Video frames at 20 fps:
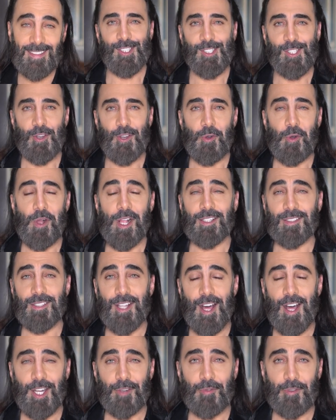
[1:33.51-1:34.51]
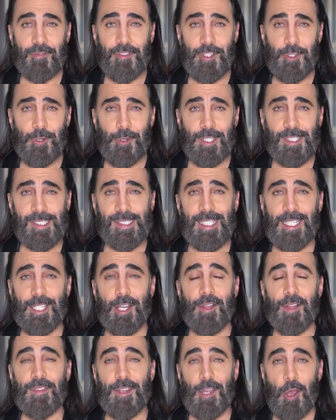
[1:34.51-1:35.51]
So a lot of reviewers, they
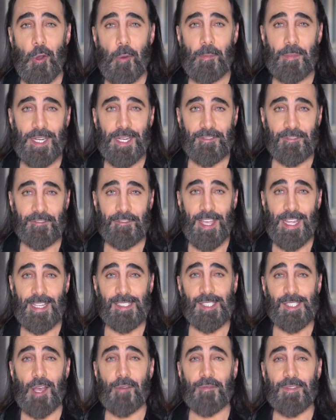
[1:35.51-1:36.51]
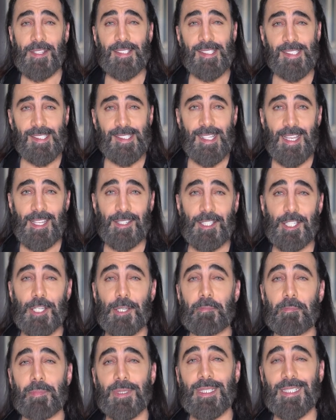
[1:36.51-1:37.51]
got the opening phase of this scent
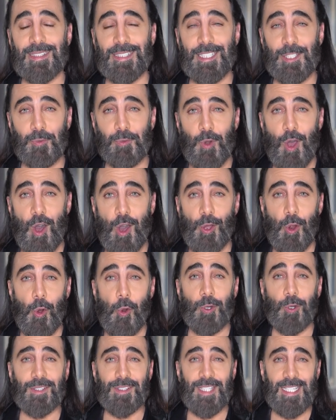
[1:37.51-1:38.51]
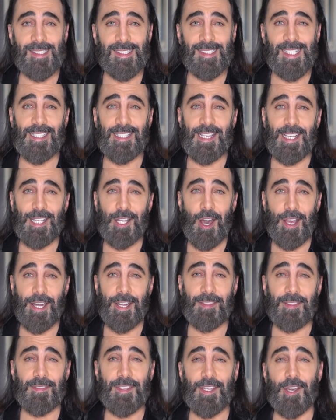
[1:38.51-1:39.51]
completely wrong, or let's say they got
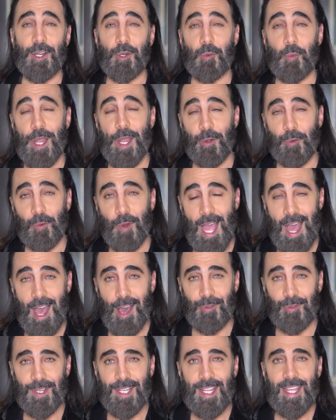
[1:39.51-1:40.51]
it the other way around